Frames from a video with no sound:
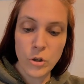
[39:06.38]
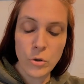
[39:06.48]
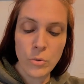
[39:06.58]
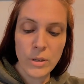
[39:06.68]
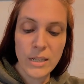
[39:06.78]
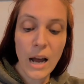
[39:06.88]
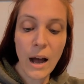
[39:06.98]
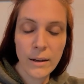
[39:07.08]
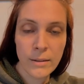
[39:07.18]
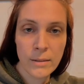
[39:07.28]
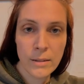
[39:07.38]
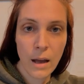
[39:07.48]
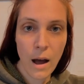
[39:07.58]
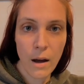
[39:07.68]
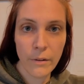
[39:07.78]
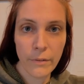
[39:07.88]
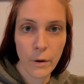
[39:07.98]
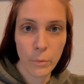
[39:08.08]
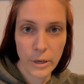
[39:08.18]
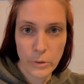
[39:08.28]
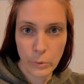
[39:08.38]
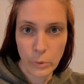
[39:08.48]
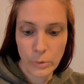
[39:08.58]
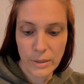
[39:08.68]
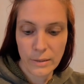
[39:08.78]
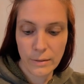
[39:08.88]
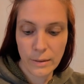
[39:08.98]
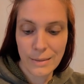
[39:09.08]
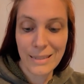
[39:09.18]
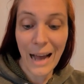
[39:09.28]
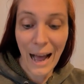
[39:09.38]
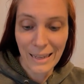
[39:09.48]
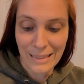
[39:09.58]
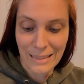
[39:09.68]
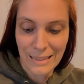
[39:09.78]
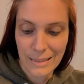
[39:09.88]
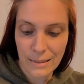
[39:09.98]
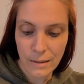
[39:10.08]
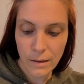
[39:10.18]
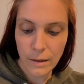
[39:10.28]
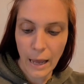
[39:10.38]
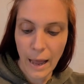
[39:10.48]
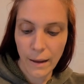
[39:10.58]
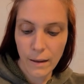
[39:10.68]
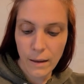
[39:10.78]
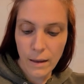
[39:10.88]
you tons of rituals. Tons. Okay?